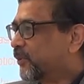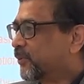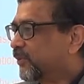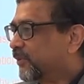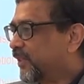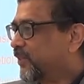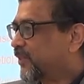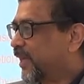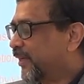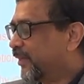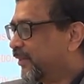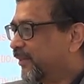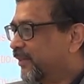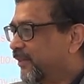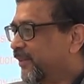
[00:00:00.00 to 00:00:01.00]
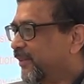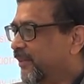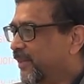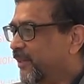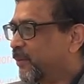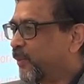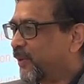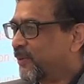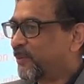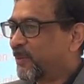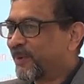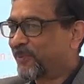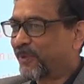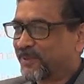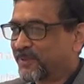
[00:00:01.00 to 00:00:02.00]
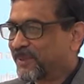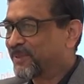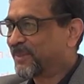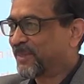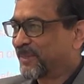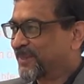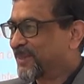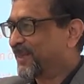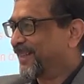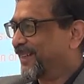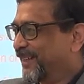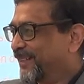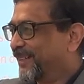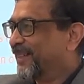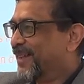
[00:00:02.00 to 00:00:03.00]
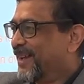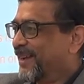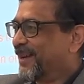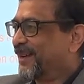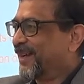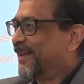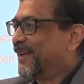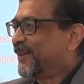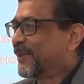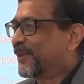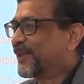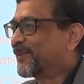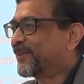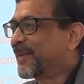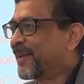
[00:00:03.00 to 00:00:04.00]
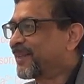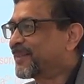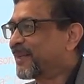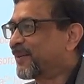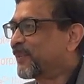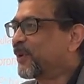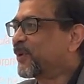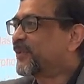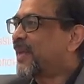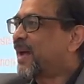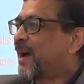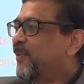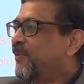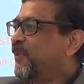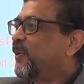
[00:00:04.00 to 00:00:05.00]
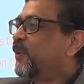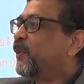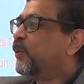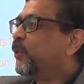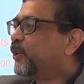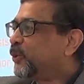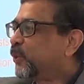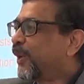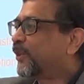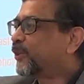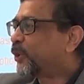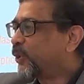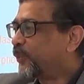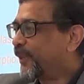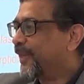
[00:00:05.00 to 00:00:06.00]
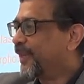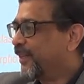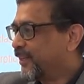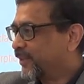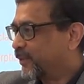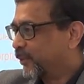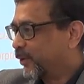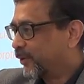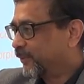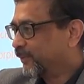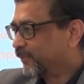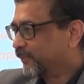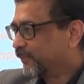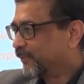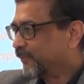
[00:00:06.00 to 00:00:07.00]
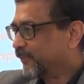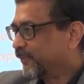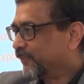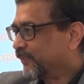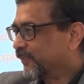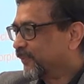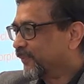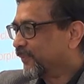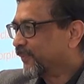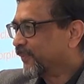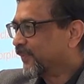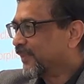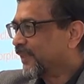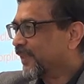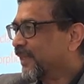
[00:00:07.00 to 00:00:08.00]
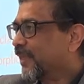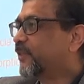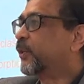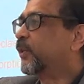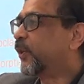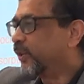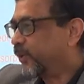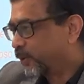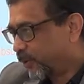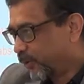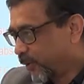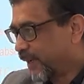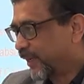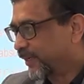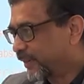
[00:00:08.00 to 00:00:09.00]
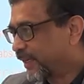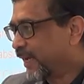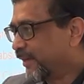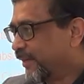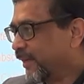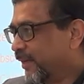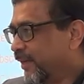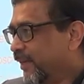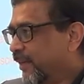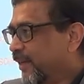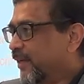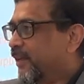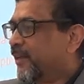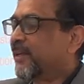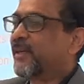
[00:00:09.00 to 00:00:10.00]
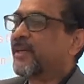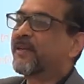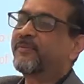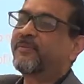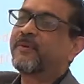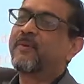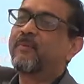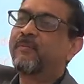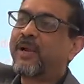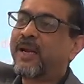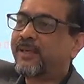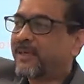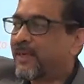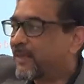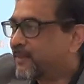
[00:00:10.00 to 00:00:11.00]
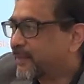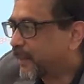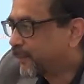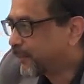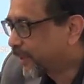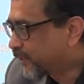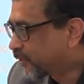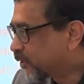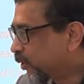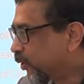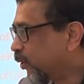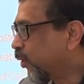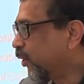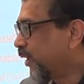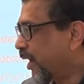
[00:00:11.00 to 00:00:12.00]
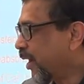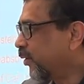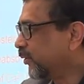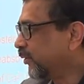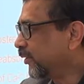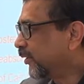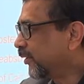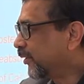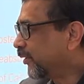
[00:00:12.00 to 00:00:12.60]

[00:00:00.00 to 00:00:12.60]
Which side? One person is answering. Okay, so if calcium goes up, which one should be released more? Calcitonin to lower it, right? If blood calcium tends to go down,